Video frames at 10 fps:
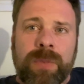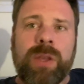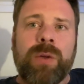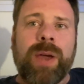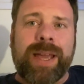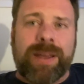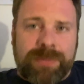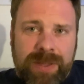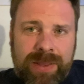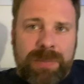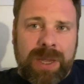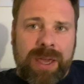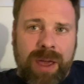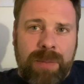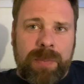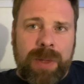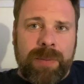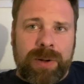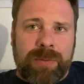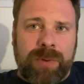you have to then become a
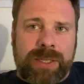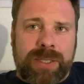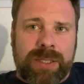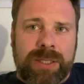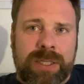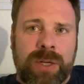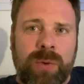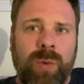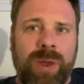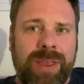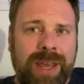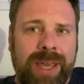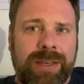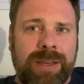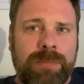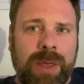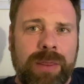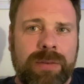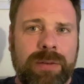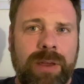permanent resident within 18
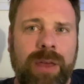months.